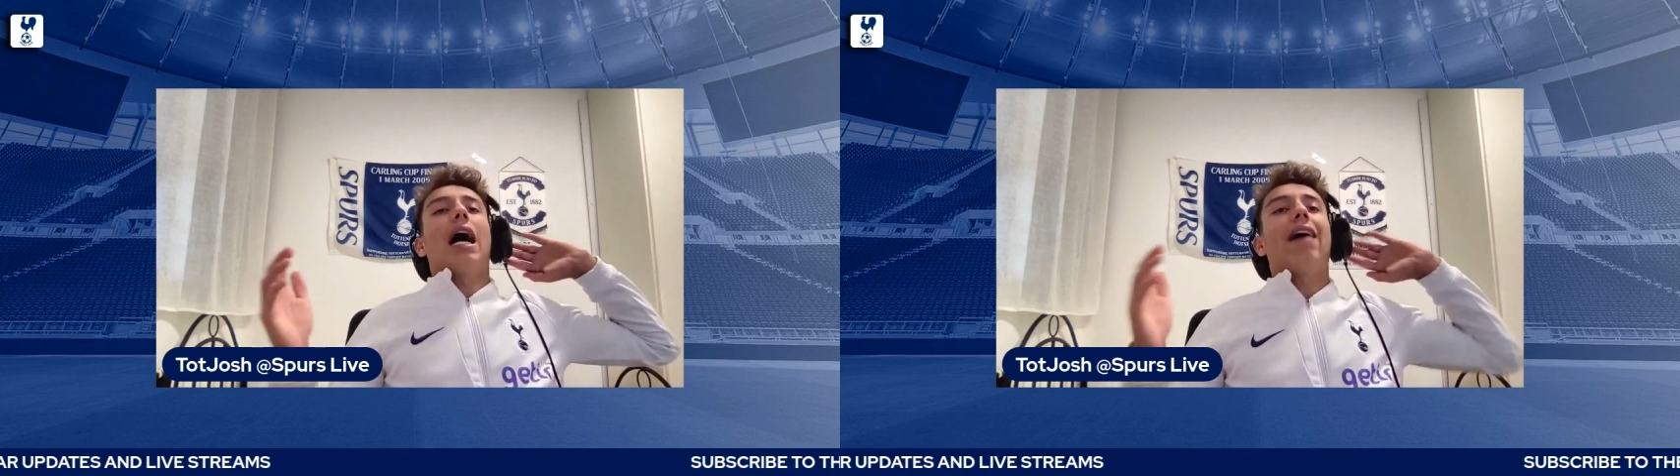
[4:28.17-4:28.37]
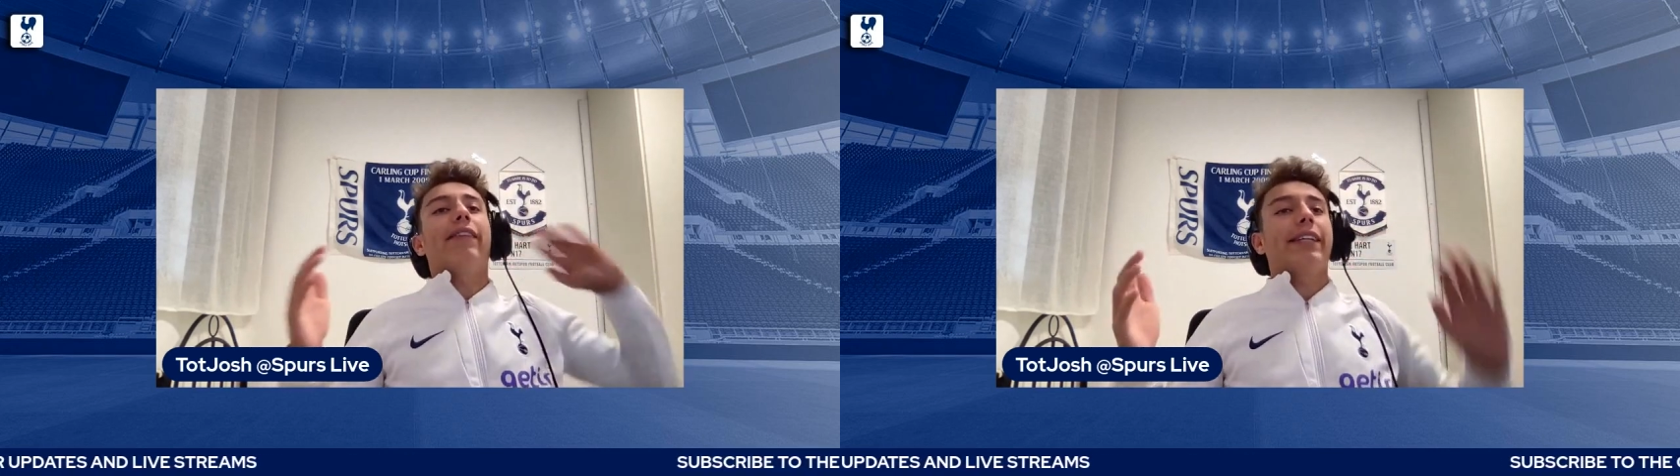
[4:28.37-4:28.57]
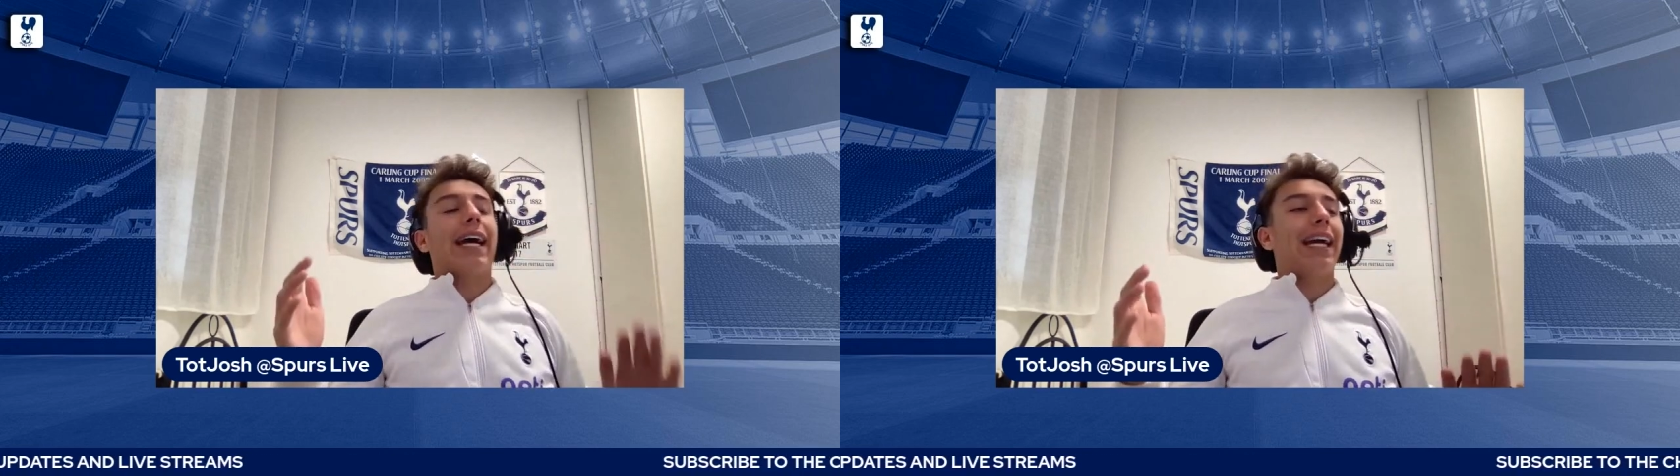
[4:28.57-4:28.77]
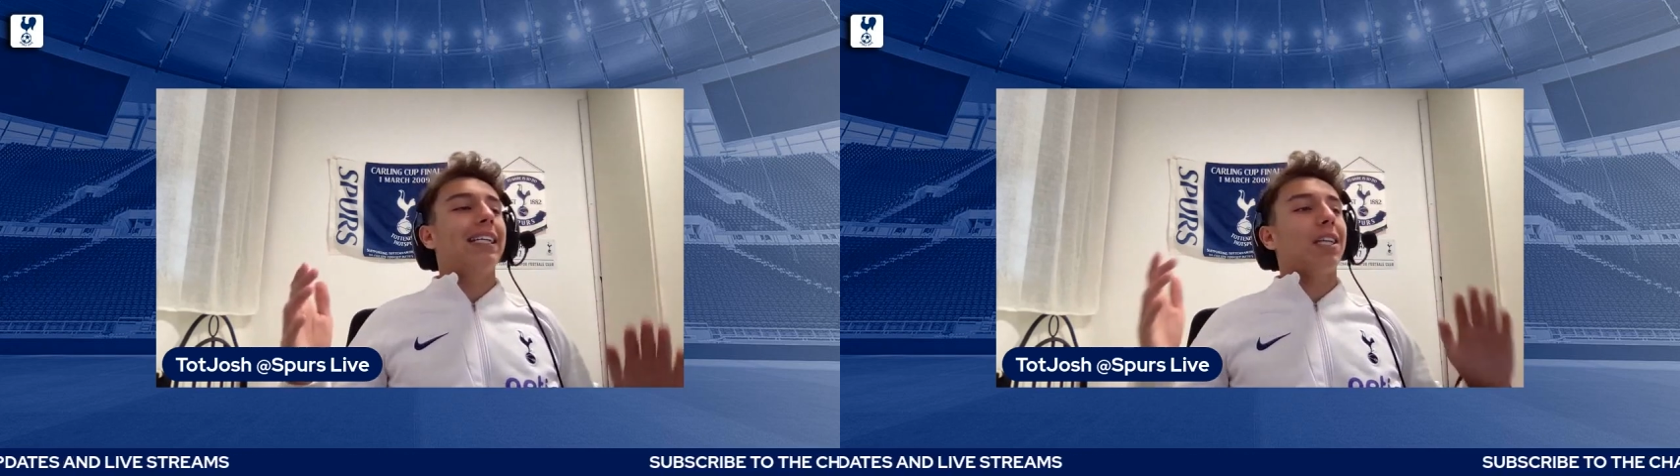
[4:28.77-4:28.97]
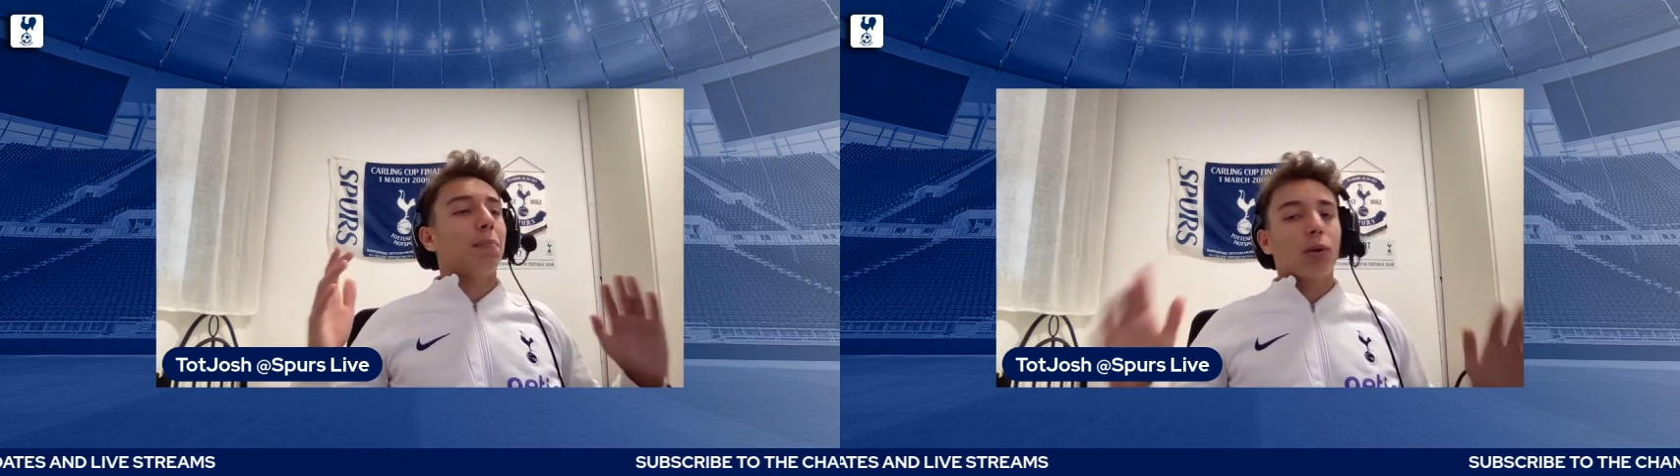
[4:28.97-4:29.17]
Harry
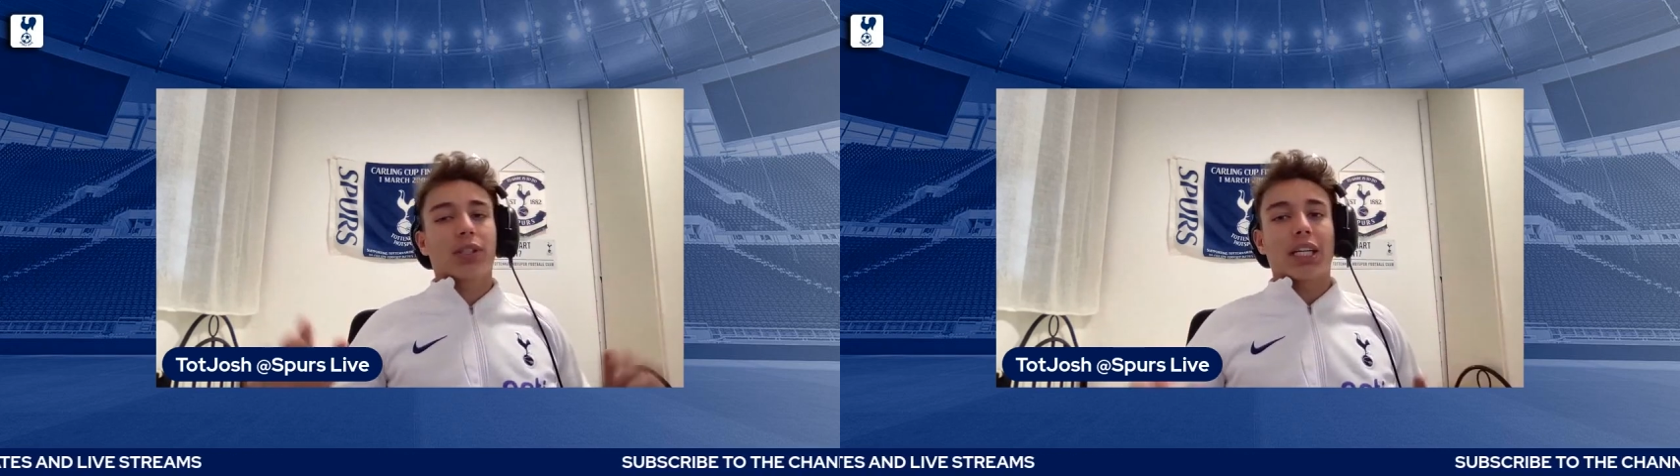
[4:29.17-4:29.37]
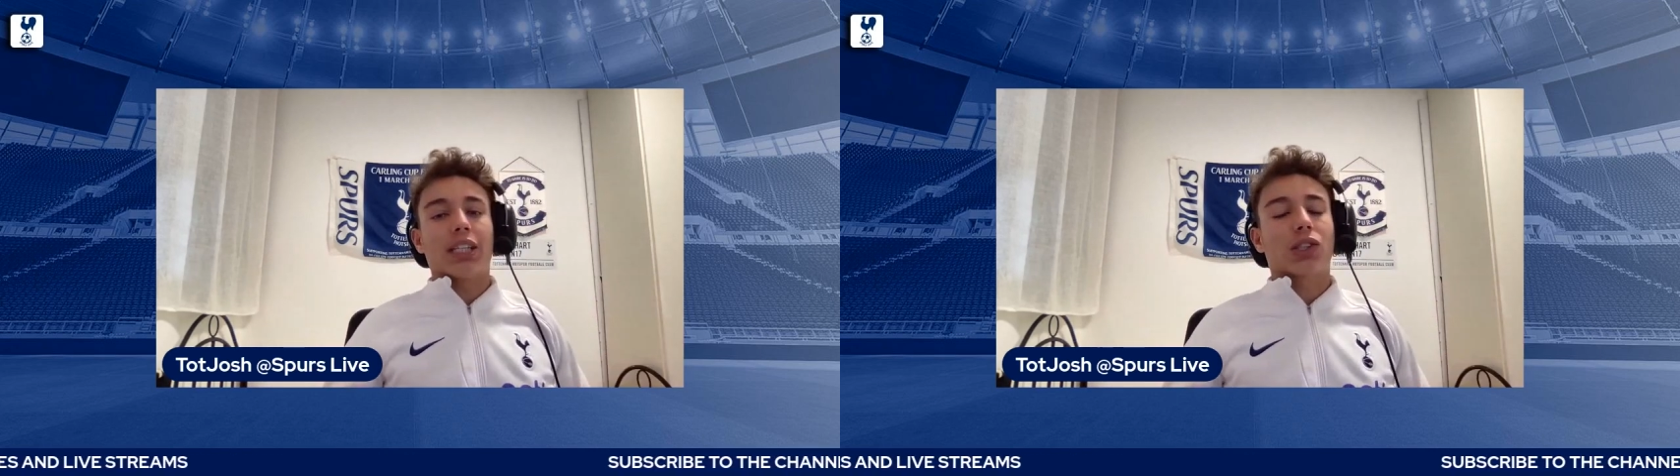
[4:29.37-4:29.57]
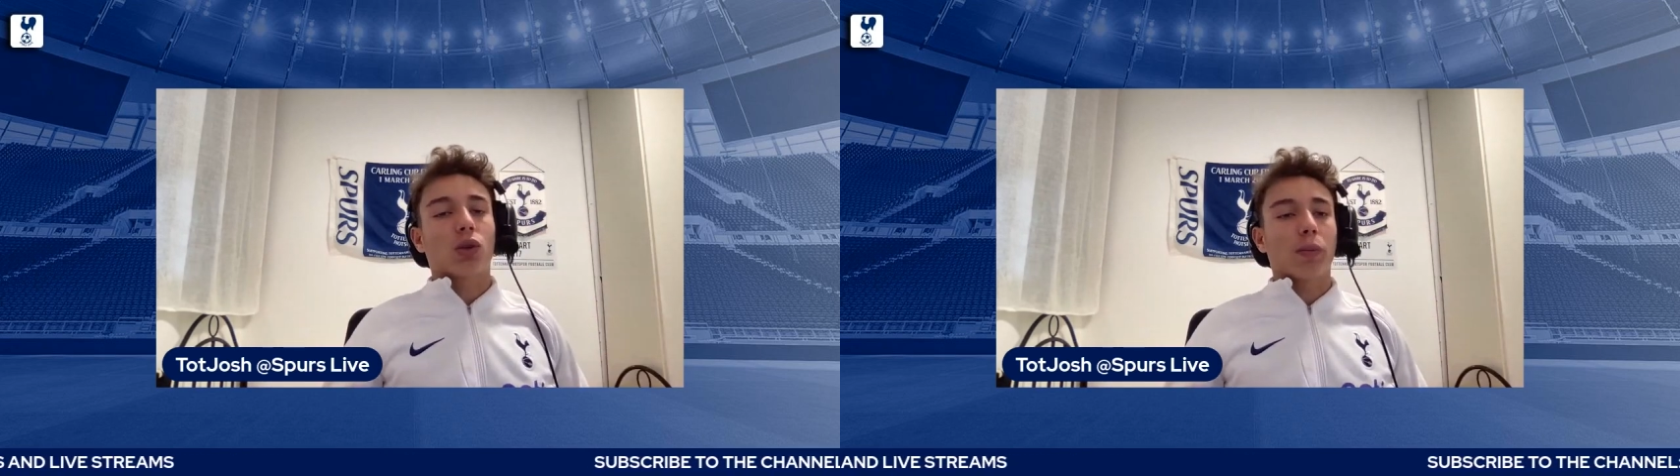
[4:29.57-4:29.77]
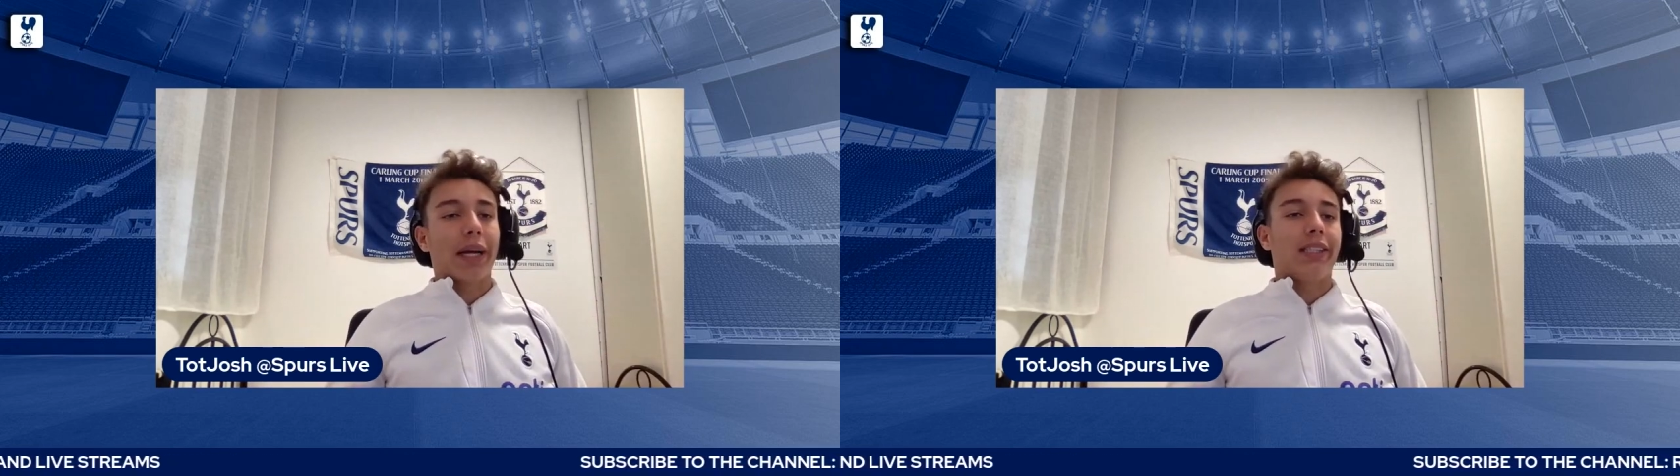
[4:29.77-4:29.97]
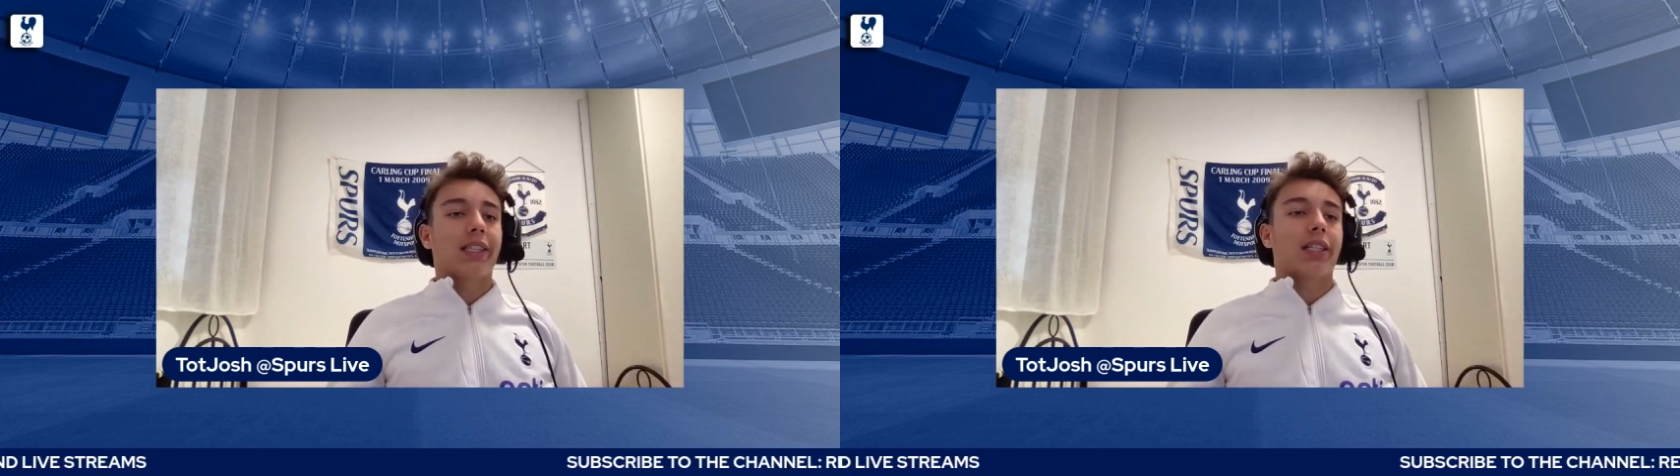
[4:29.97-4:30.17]
Kane, the ball's in his court,
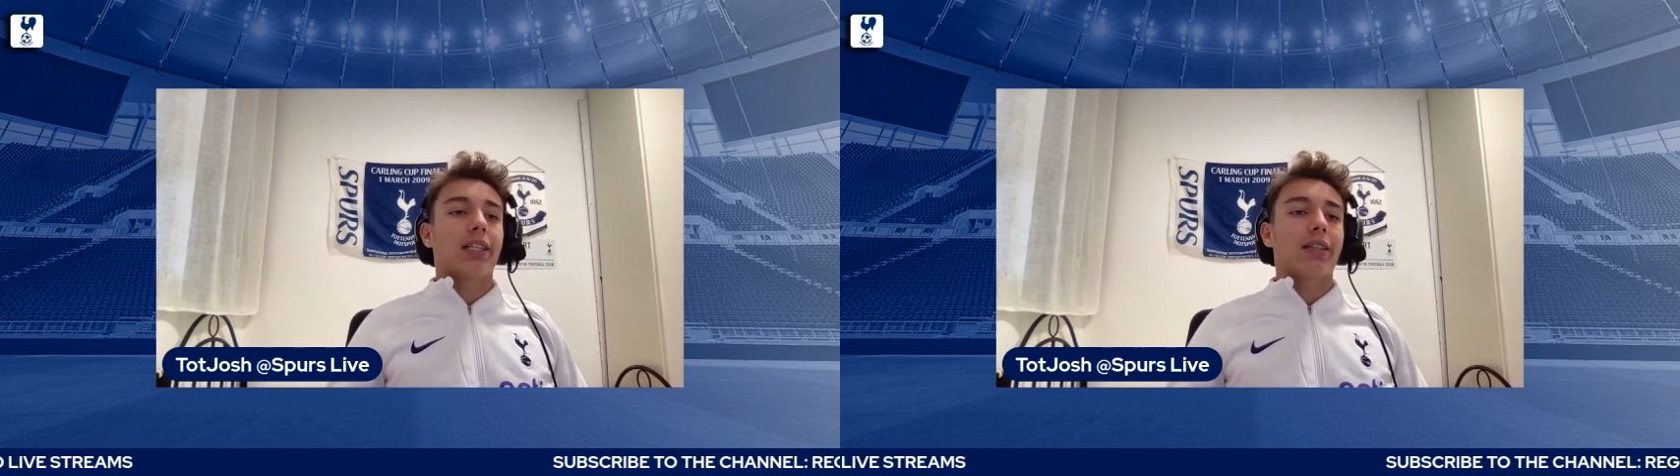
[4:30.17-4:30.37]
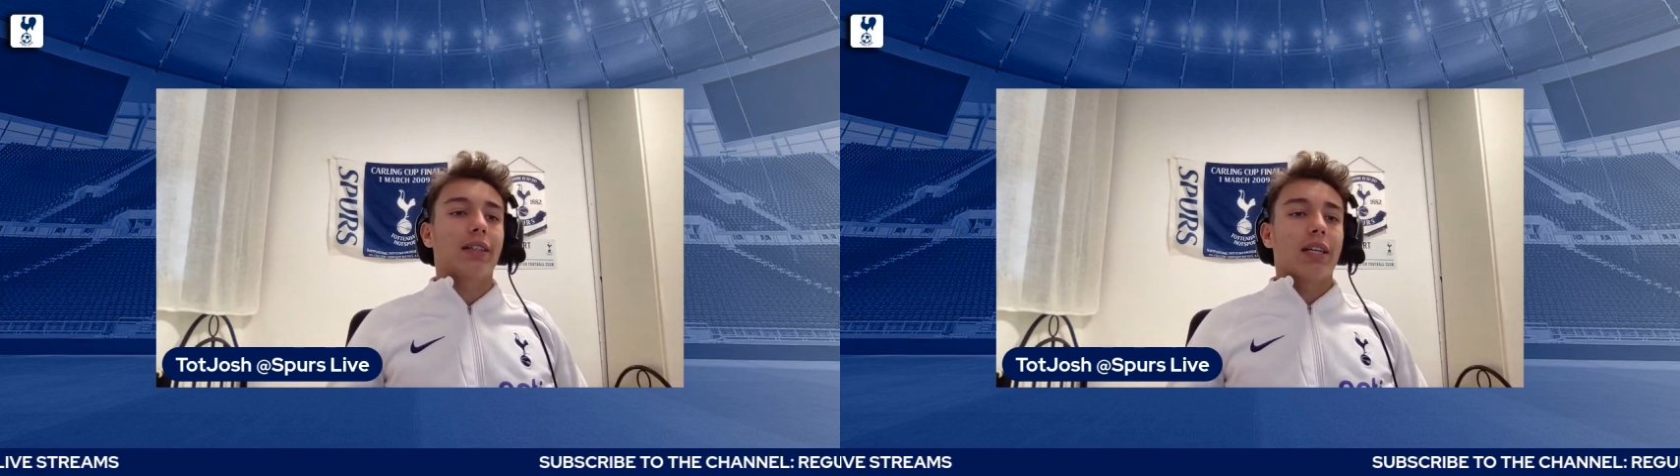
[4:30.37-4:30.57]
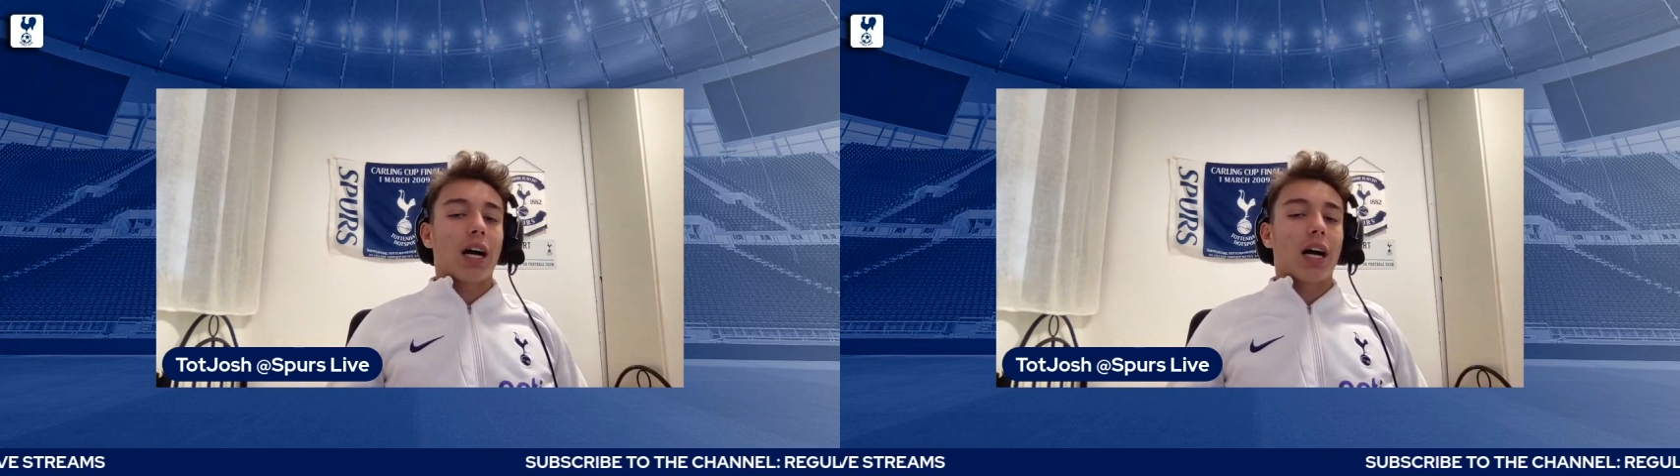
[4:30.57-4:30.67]
basically.